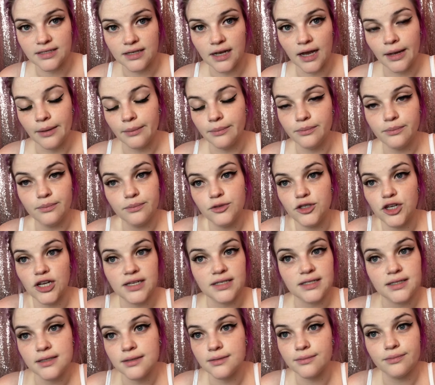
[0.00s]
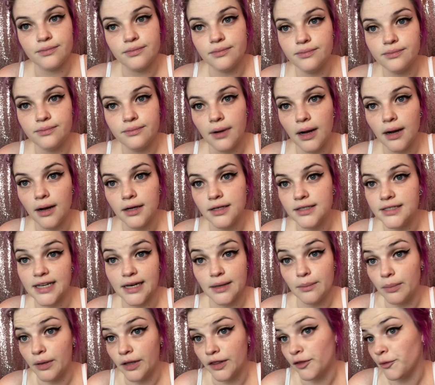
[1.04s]
I just
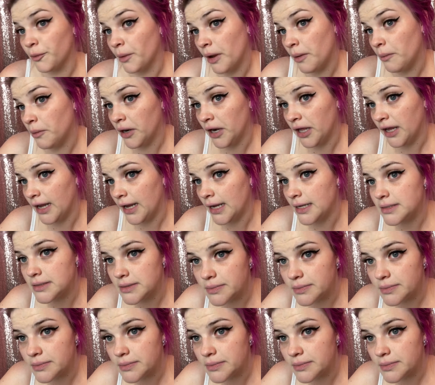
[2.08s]
didn't pick the right one, I guess.